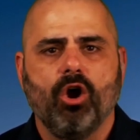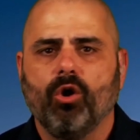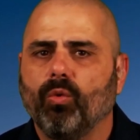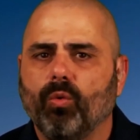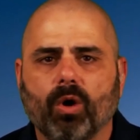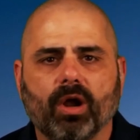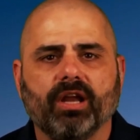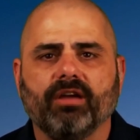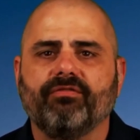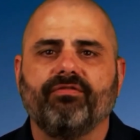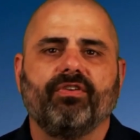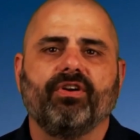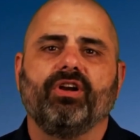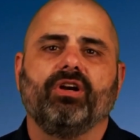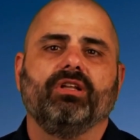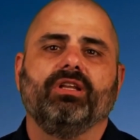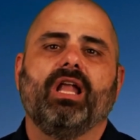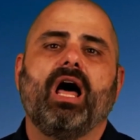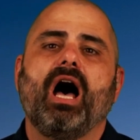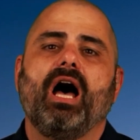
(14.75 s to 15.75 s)
running for your
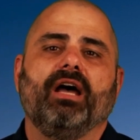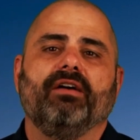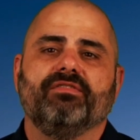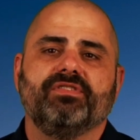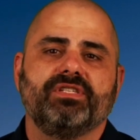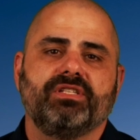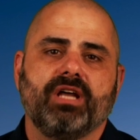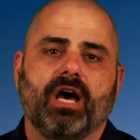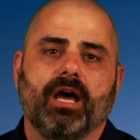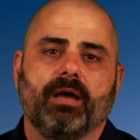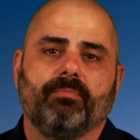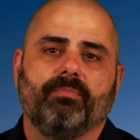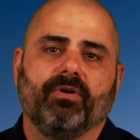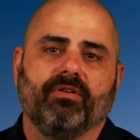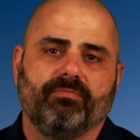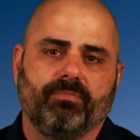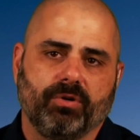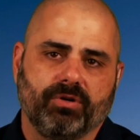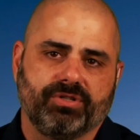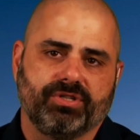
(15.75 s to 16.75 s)
lives type
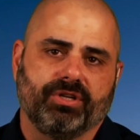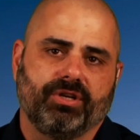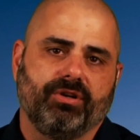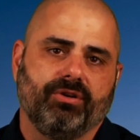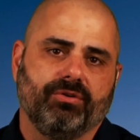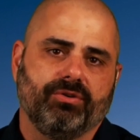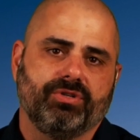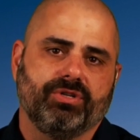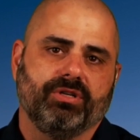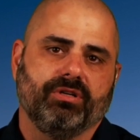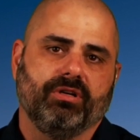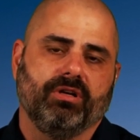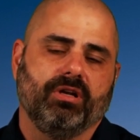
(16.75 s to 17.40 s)
of persecution.